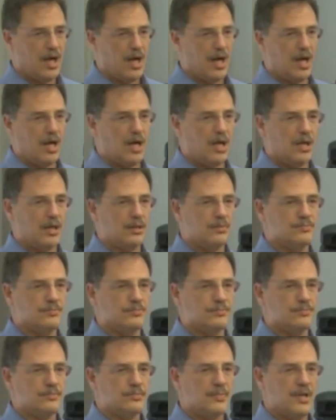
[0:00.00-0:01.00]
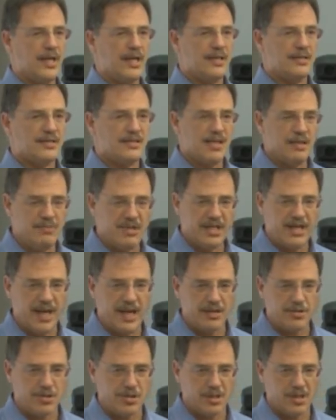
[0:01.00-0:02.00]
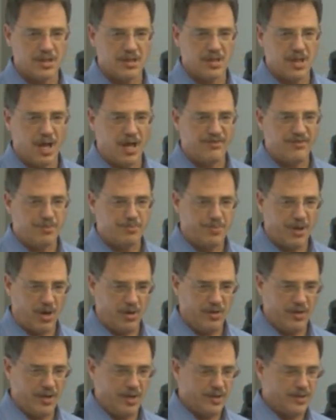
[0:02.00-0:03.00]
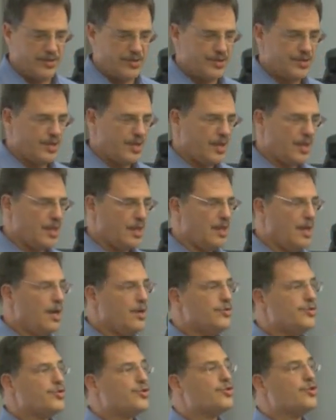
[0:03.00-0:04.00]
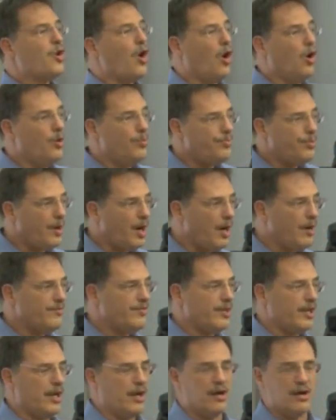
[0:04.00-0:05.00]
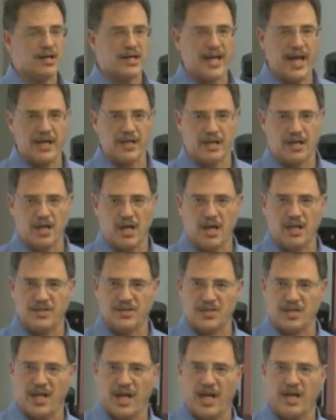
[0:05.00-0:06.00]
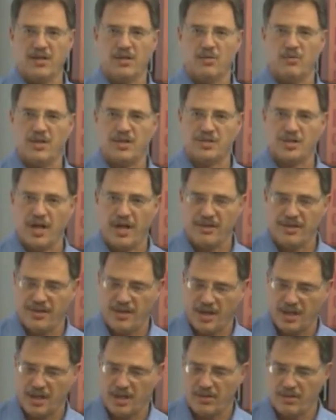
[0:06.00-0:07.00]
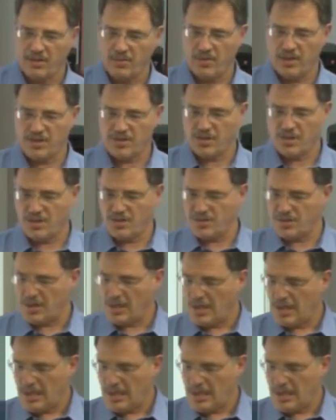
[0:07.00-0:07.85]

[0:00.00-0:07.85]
um, intimidation of opponents, the scope of the Ergenekon scandal, which I think, which is